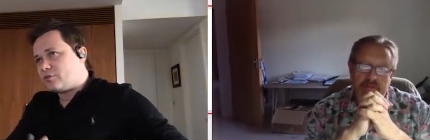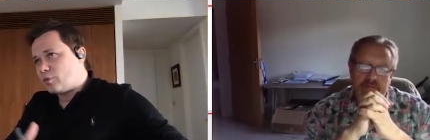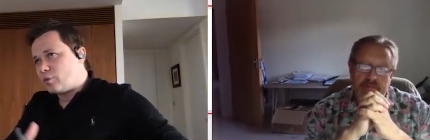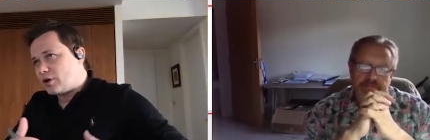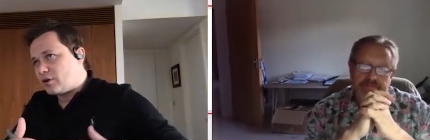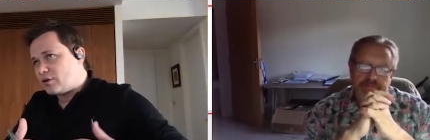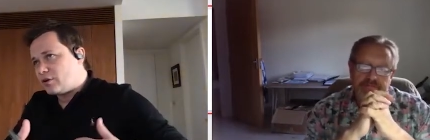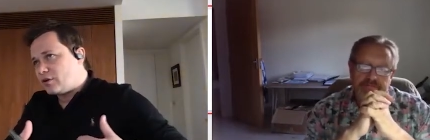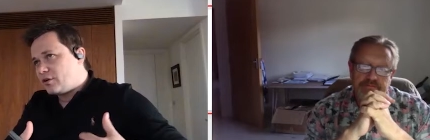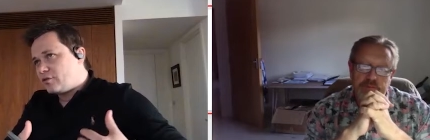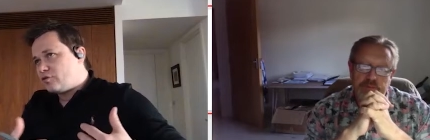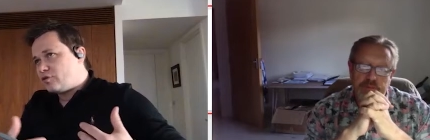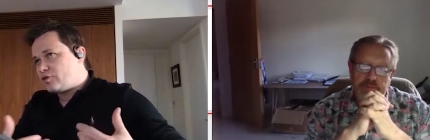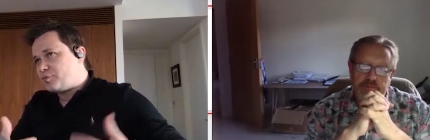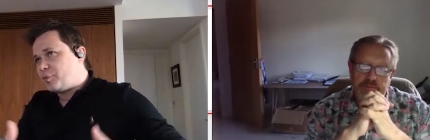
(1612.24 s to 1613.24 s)
Speaker 1: one
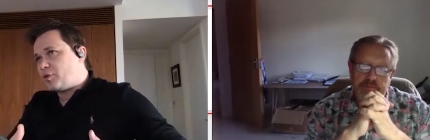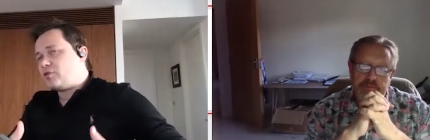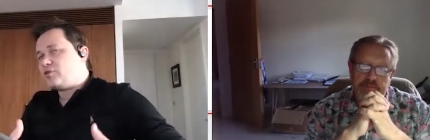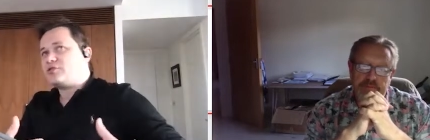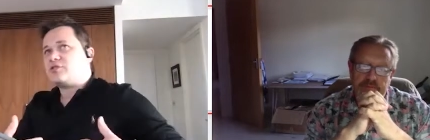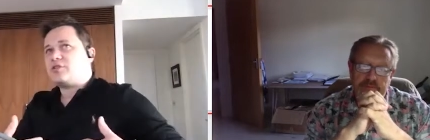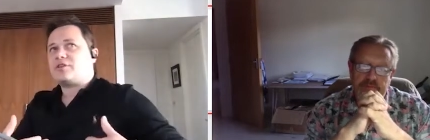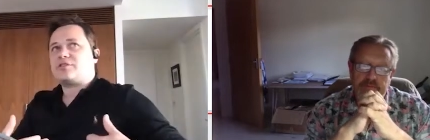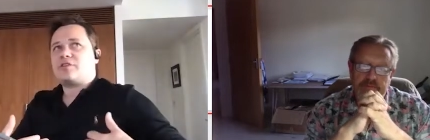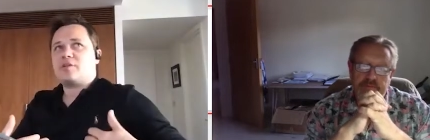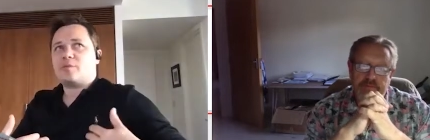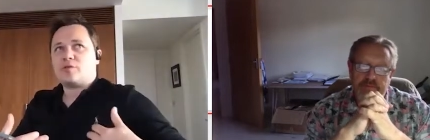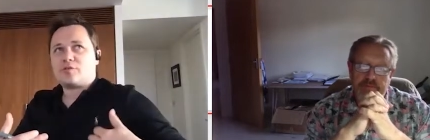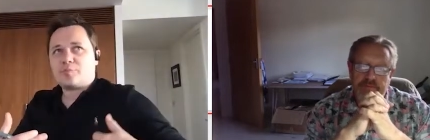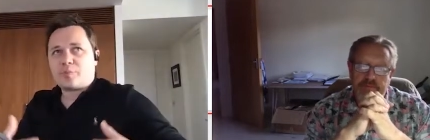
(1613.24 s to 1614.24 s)
respond to this in the
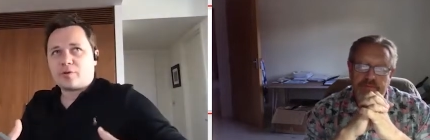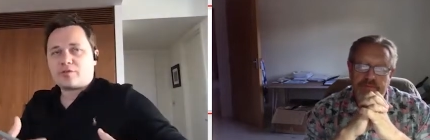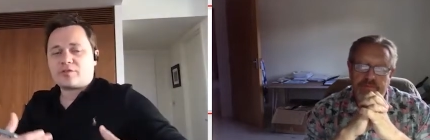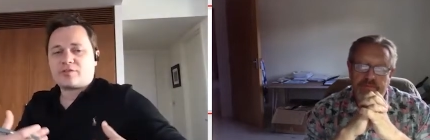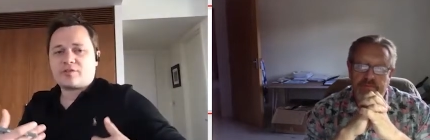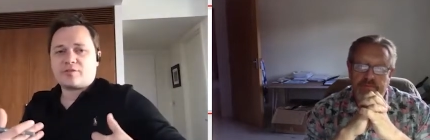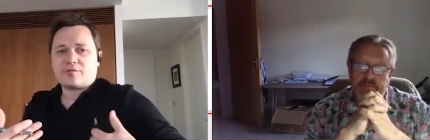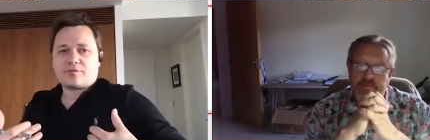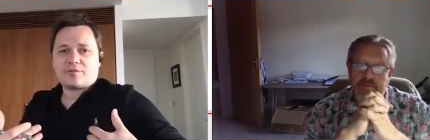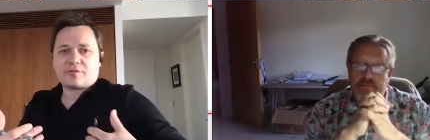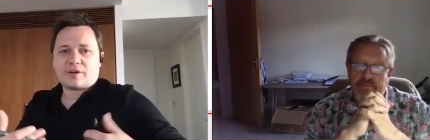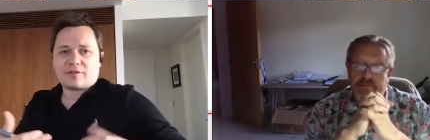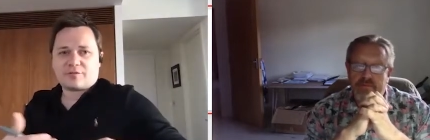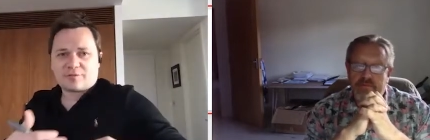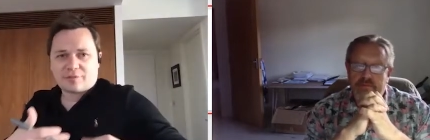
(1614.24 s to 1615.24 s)
most positive,
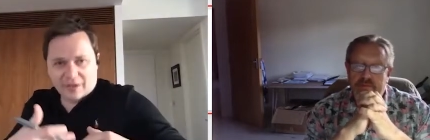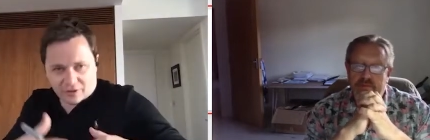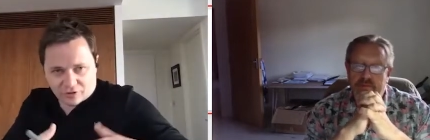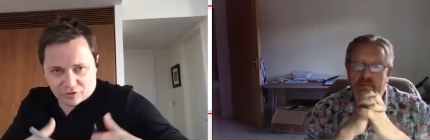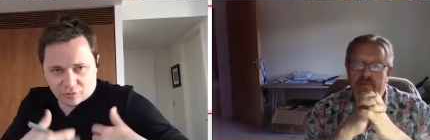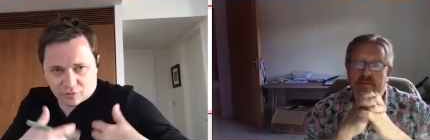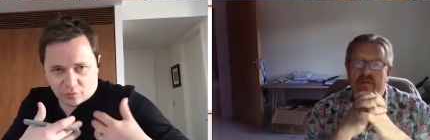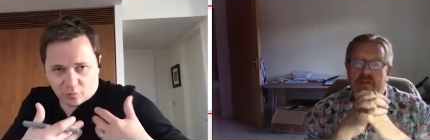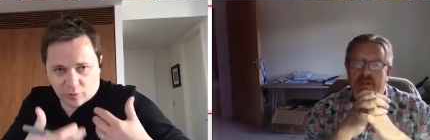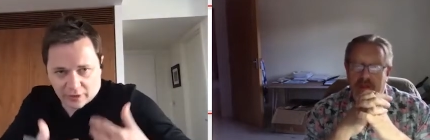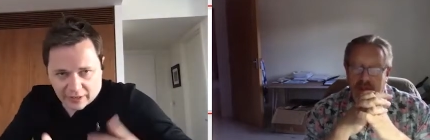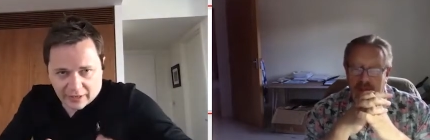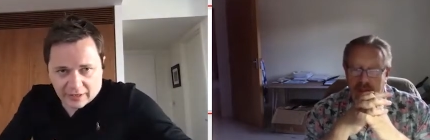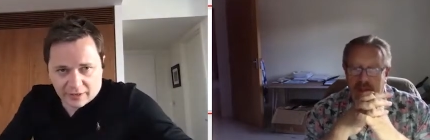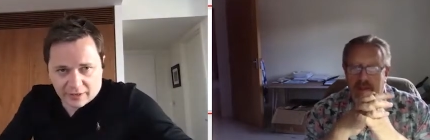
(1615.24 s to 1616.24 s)
effectual
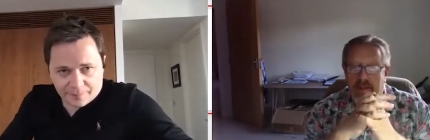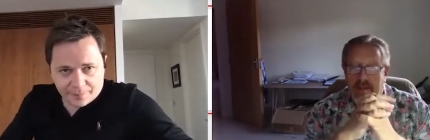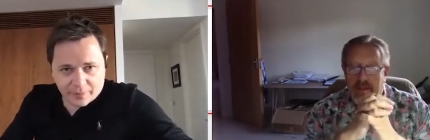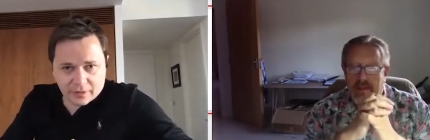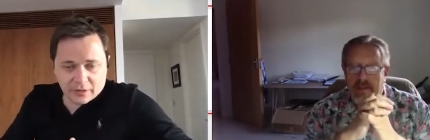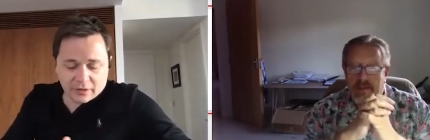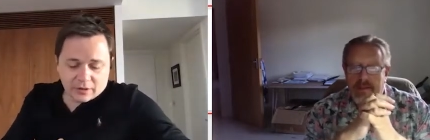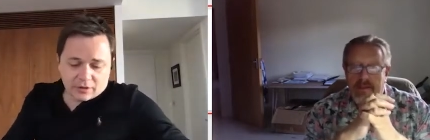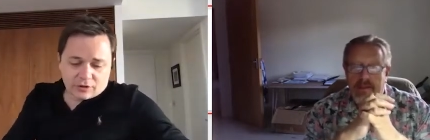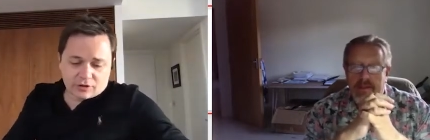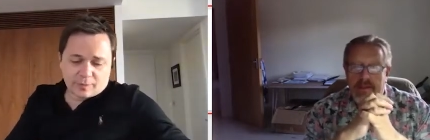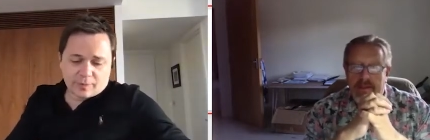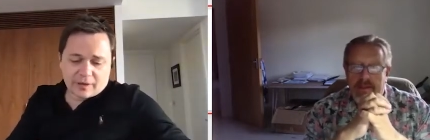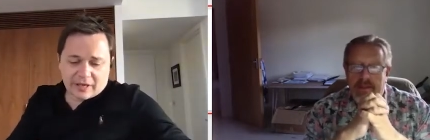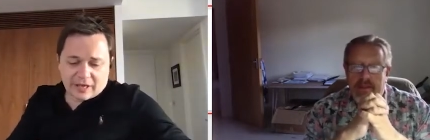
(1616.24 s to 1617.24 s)
way
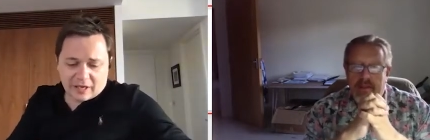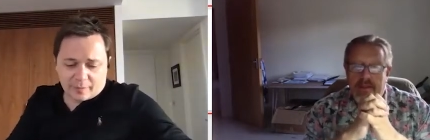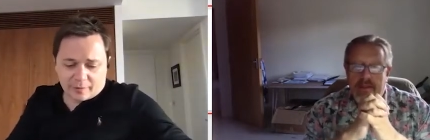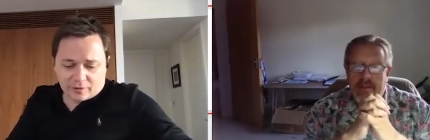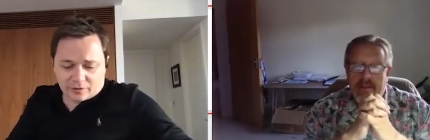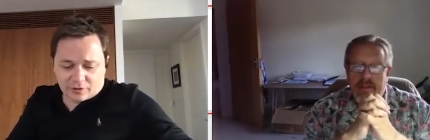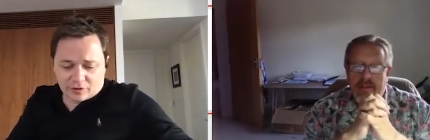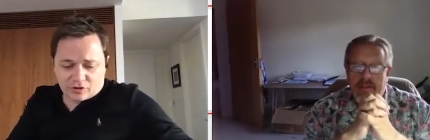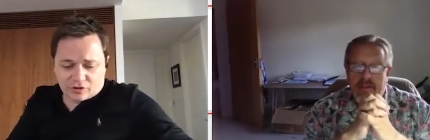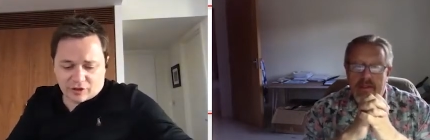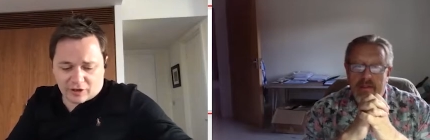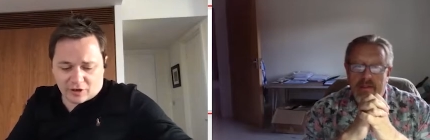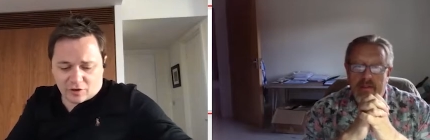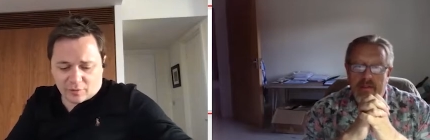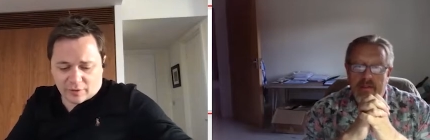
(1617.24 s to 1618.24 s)
to be able to
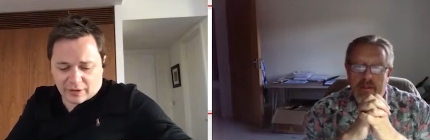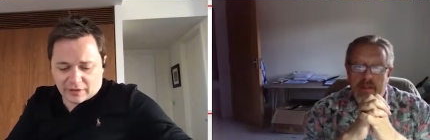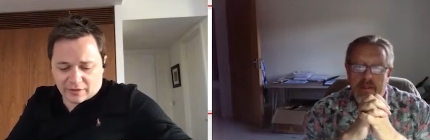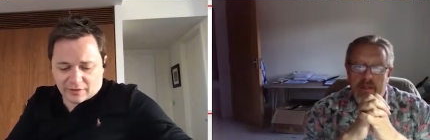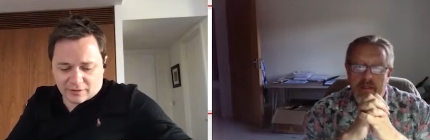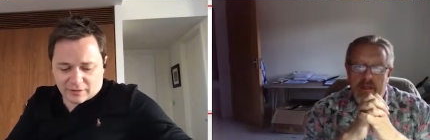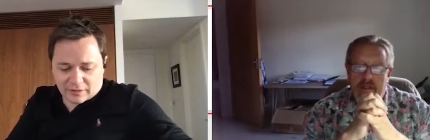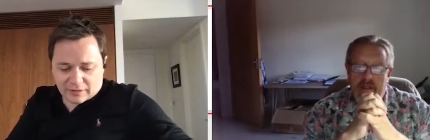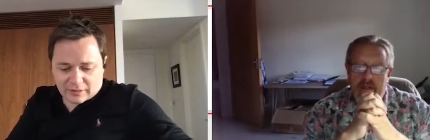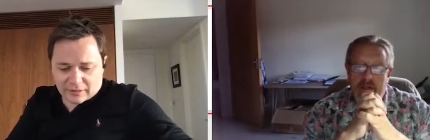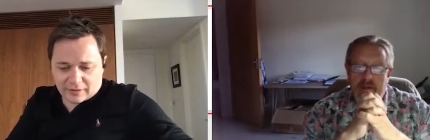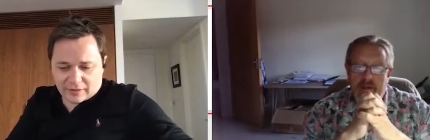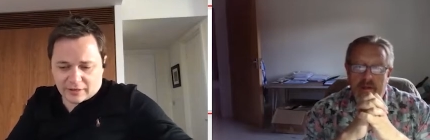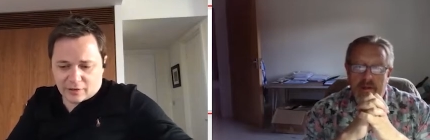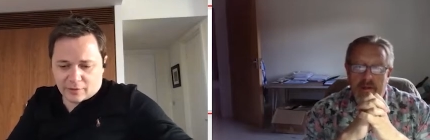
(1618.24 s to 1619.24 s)
generate,
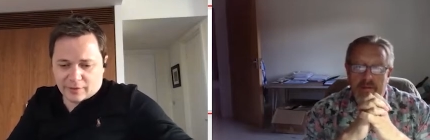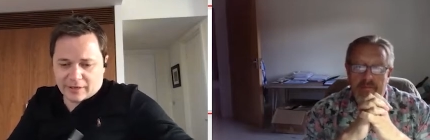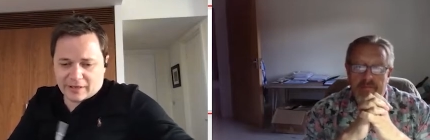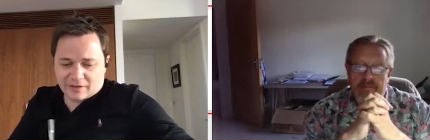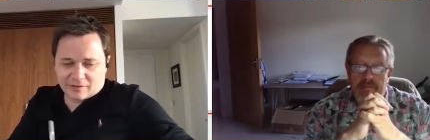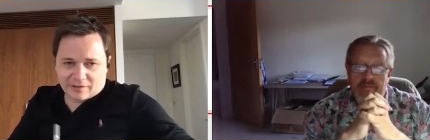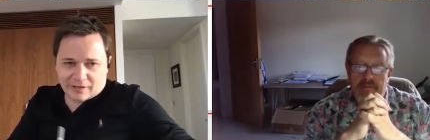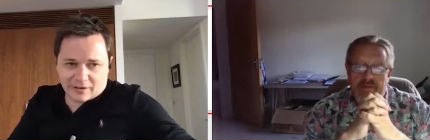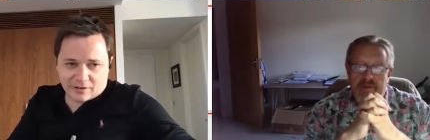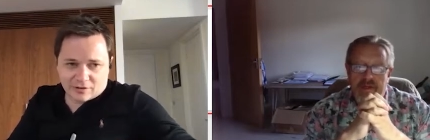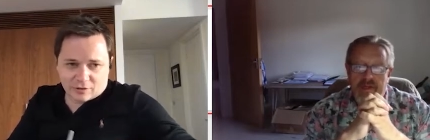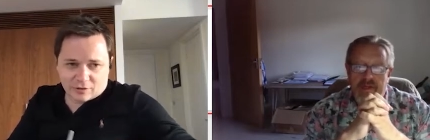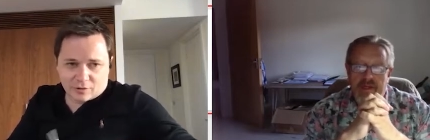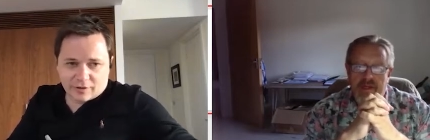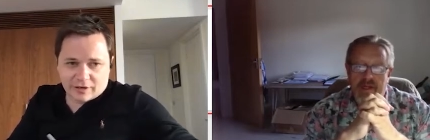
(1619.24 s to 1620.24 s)
you know, a
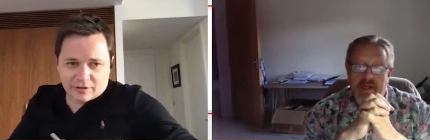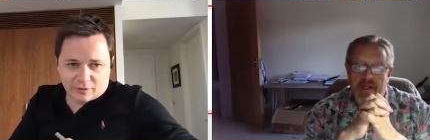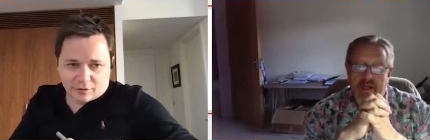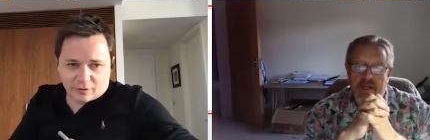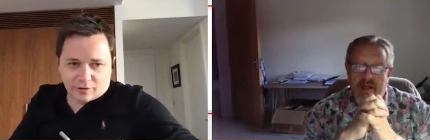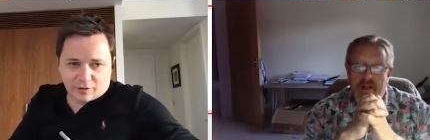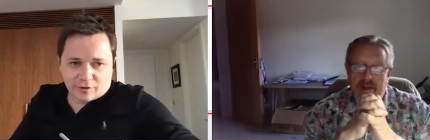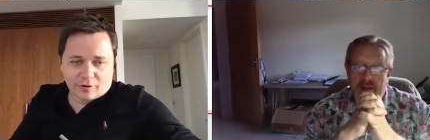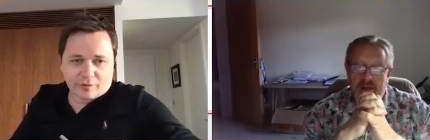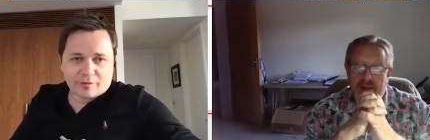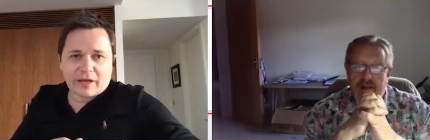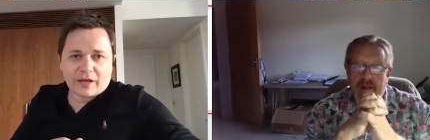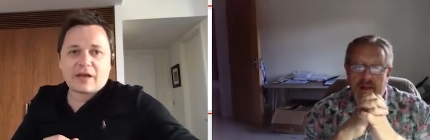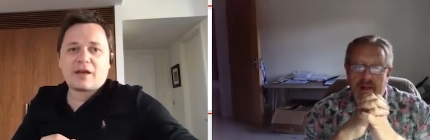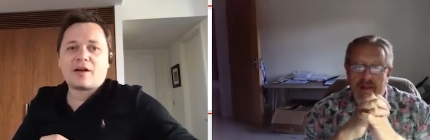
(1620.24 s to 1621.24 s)
cent or a dollar of
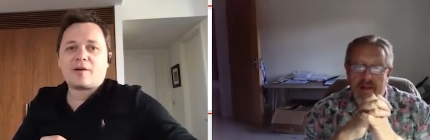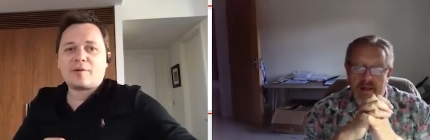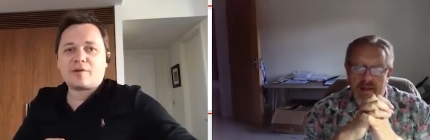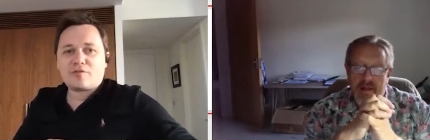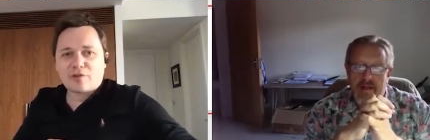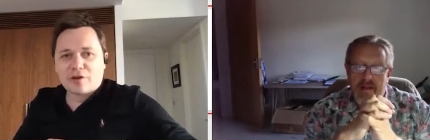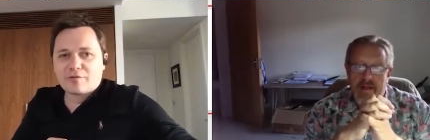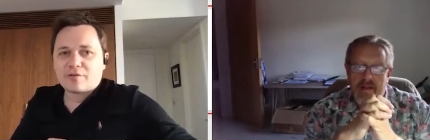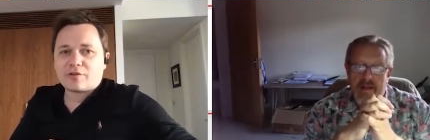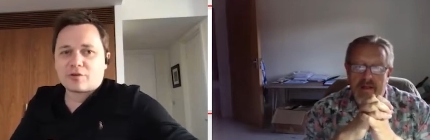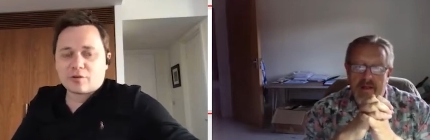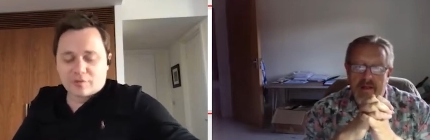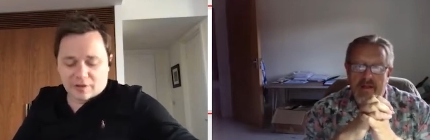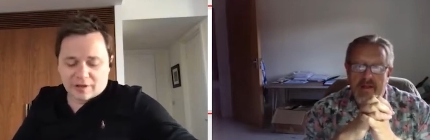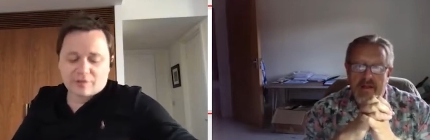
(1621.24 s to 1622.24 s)
income and
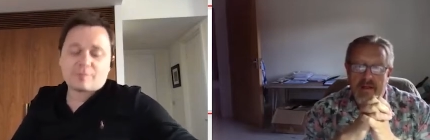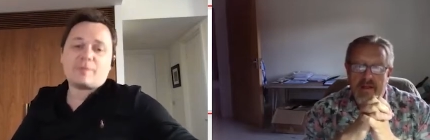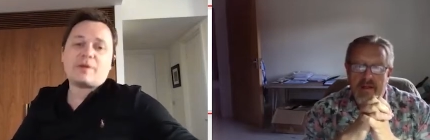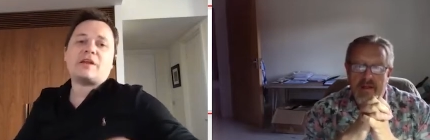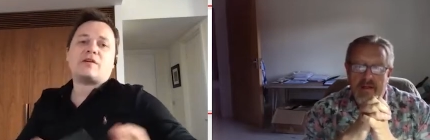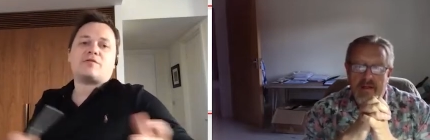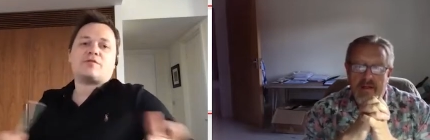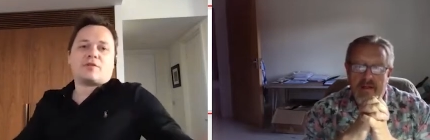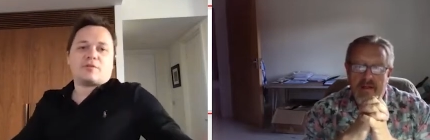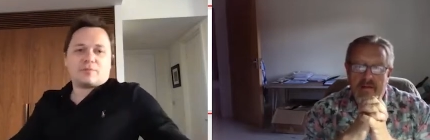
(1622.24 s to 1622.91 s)
revenue that is meaningful.